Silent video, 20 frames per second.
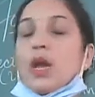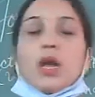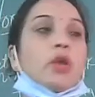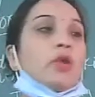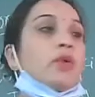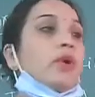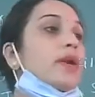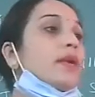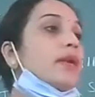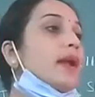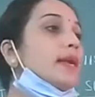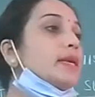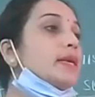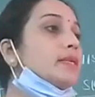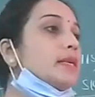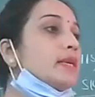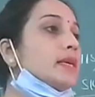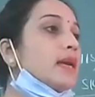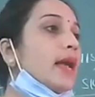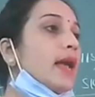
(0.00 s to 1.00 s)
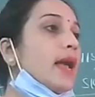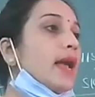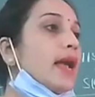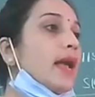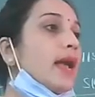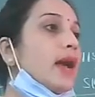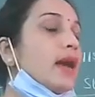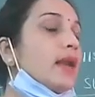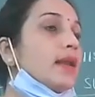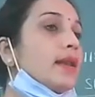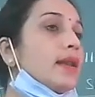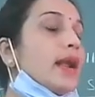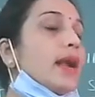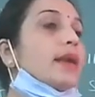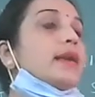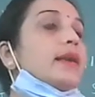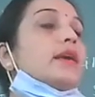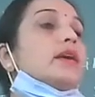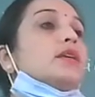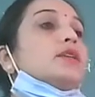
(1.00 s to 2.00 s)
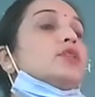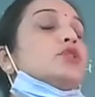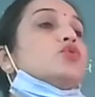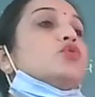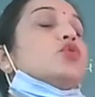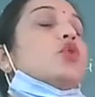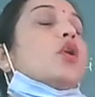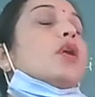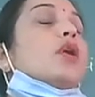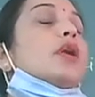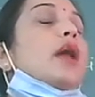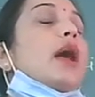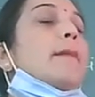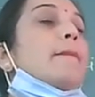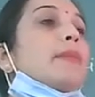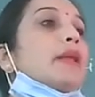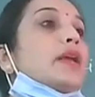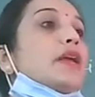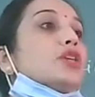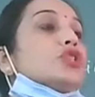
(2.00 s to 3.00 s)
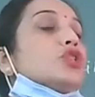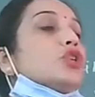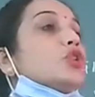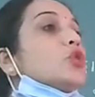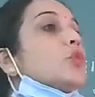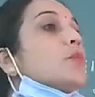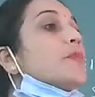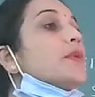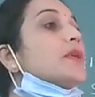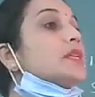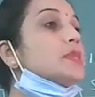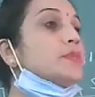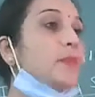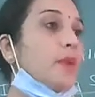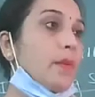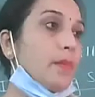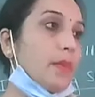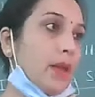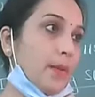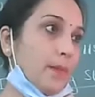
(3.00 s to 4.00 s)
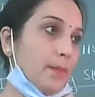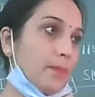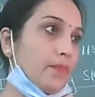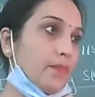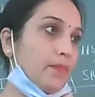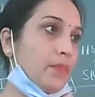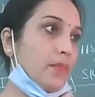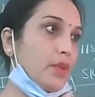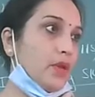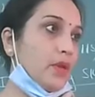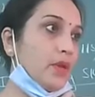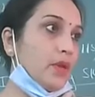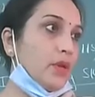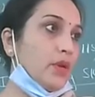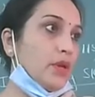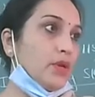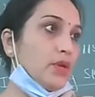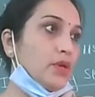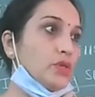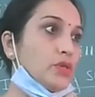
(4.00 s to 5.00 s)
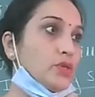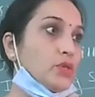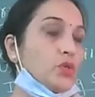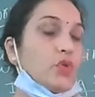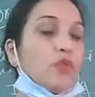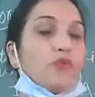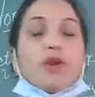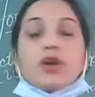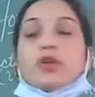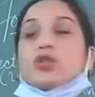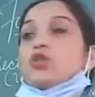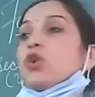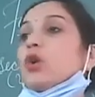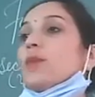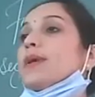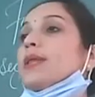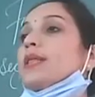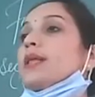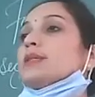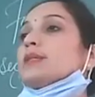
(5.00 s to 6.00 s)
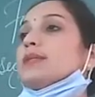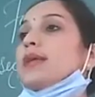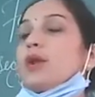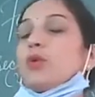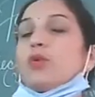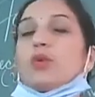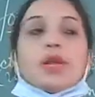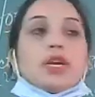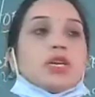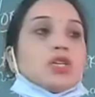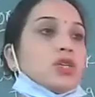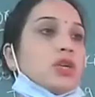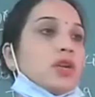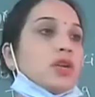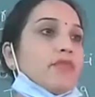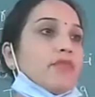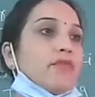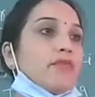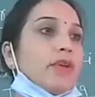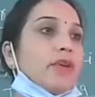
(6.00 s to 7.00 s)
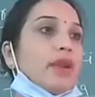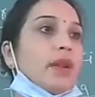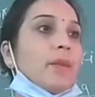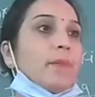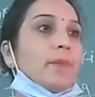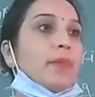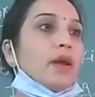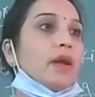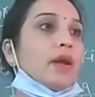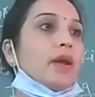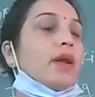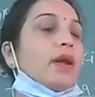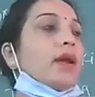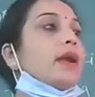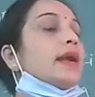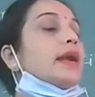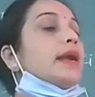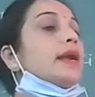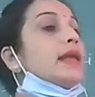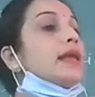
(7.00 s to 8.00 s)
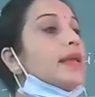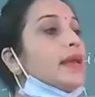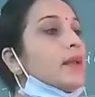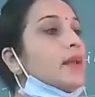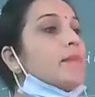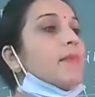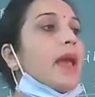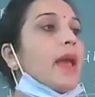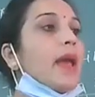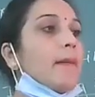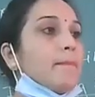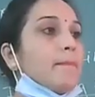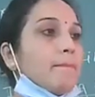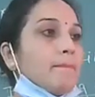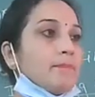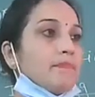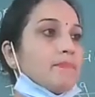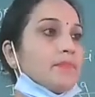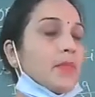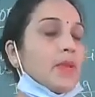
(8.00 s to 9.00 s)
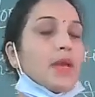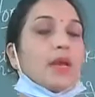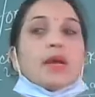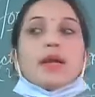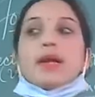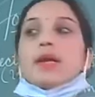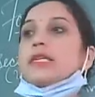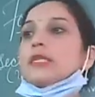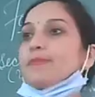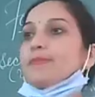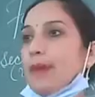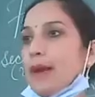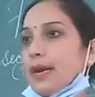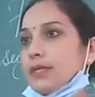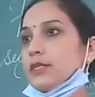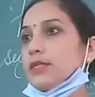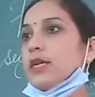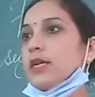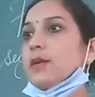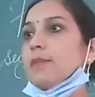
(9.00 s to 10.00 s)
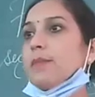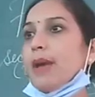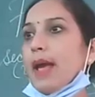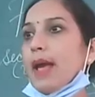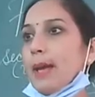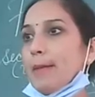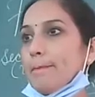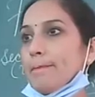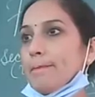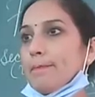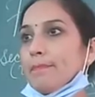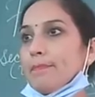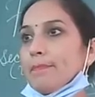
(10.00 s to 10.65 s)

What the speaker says: you are writing a letter to or application to principal ma'am. So what should be the salutation? Fill up. Dear ma'am, respected ma'am,